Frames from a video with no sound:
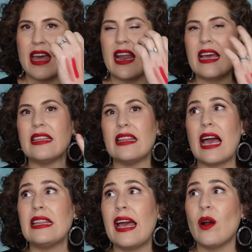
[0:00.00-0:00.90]
And I,
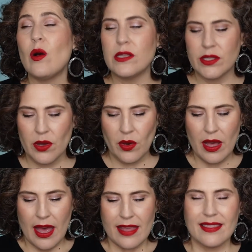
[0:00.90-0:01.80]
I like also
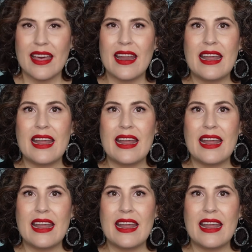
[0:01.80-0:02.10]
that